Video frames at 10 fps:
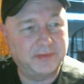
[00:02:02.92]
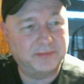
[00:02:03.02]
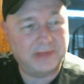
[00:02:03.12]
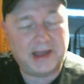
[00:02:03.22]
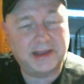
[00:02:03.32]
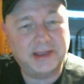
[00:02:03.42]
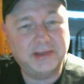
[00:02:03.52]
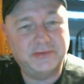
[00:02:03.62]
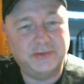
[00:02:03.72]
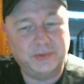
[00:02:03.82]
of
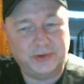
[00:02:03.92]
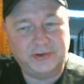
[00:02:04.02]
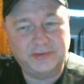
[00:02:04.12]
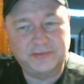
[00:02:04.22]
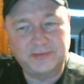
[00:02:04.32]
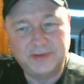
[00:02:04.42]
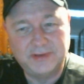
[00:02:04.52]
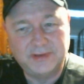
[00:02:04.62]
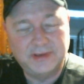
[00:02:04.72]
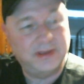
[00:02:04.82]
locking tuners
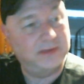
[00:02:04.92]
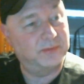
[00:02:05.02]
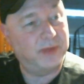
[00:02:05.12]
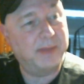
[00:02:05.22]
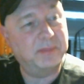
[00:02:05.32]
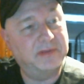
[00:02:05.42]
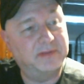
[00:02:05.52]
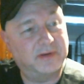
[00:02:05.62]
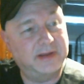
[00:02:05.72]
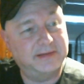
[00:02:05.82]
is rapid
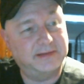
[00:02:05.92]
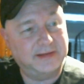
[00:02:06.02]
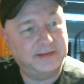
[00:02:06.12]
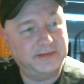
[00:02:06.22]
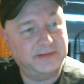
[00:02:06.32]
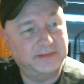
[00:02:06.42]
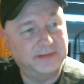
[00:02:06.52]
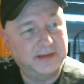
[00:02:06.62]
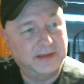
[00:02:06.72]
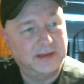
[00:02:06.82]
string changes.